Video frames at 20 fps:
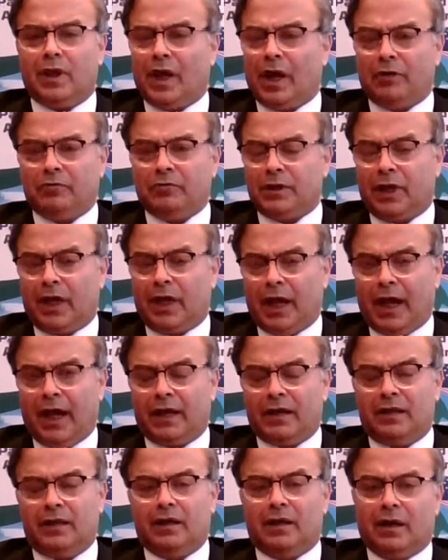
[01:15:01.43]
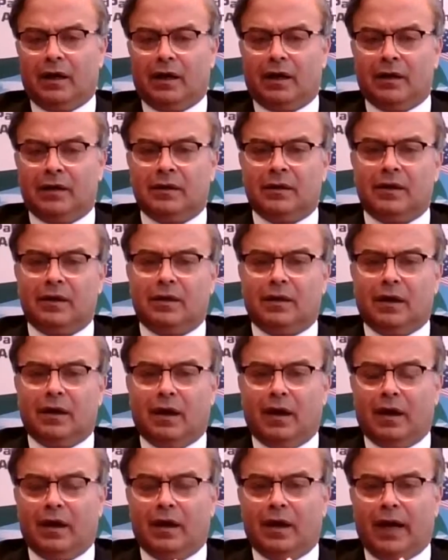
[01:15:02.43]
haven't had
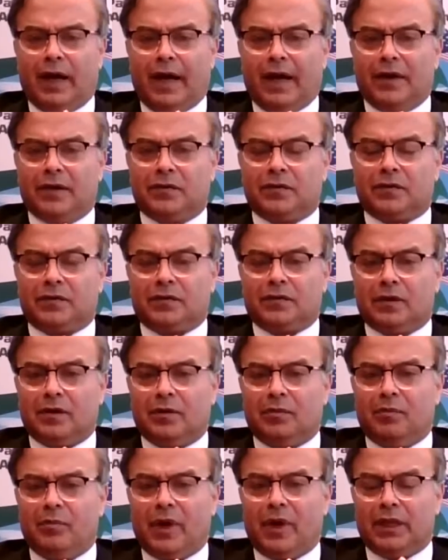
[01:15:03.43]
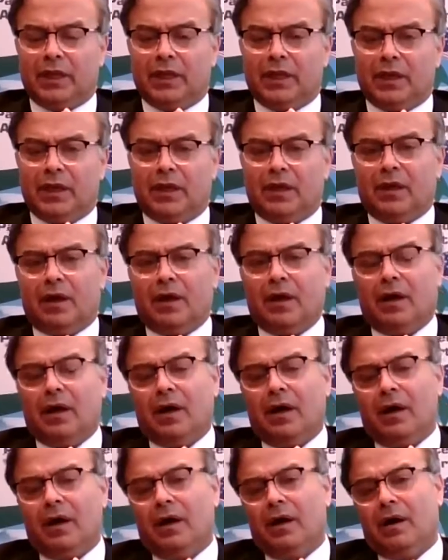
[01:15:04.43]
as many
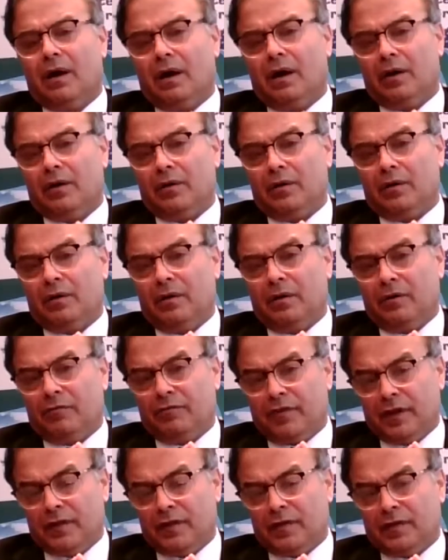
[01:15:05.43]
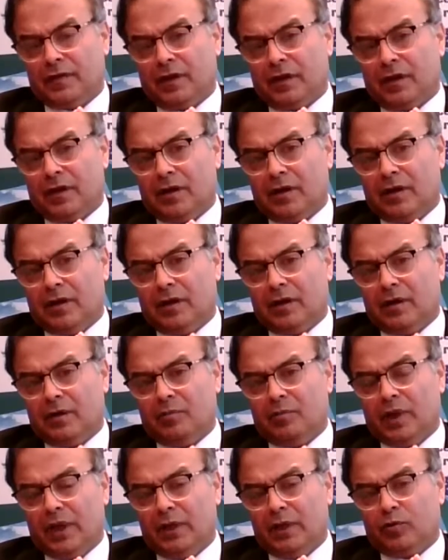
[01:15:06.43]
defense and
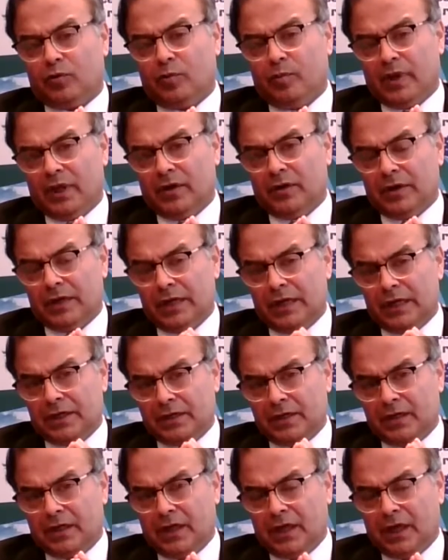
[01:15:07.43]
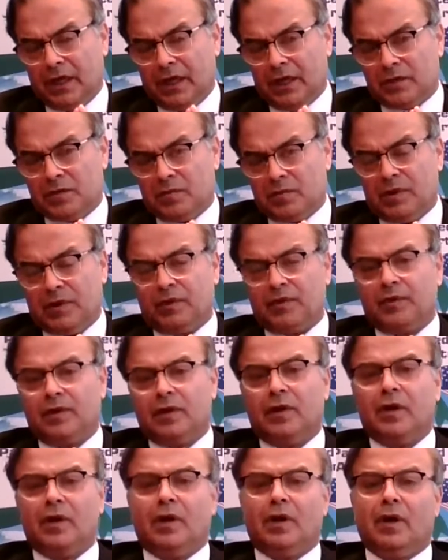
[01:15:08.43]
mill-to-mill related engagements,
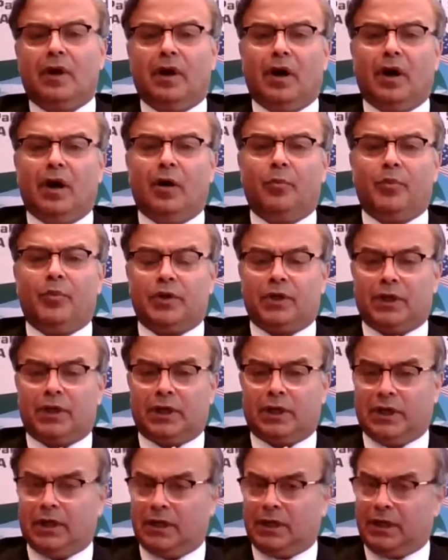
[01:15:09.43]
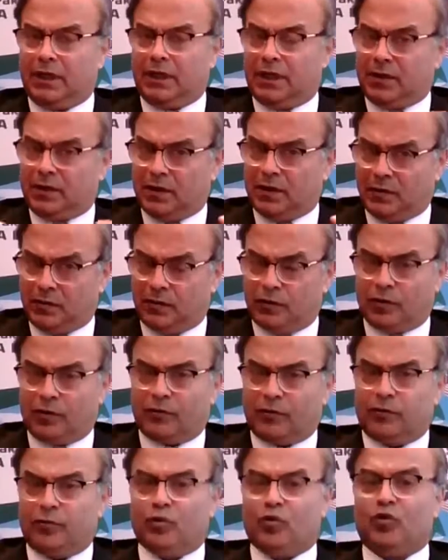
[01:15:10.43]
particularly in terms
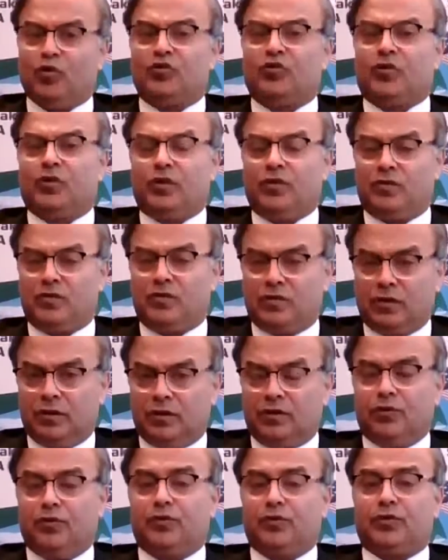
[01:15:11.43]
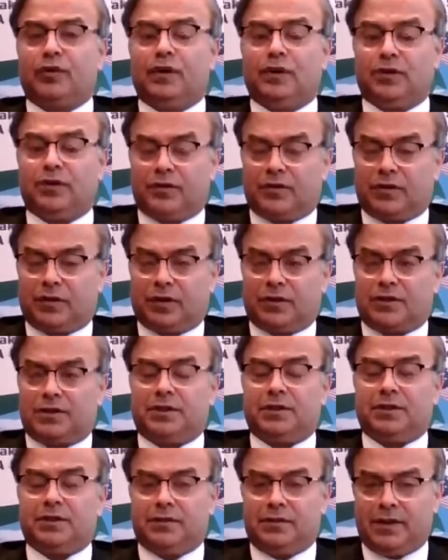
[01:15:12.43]
of those institutional
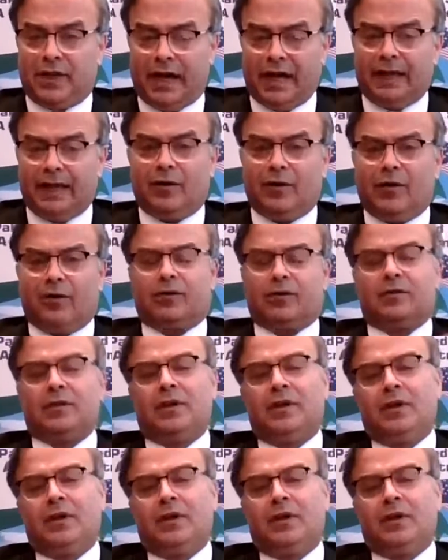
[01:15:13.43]
structured dialogues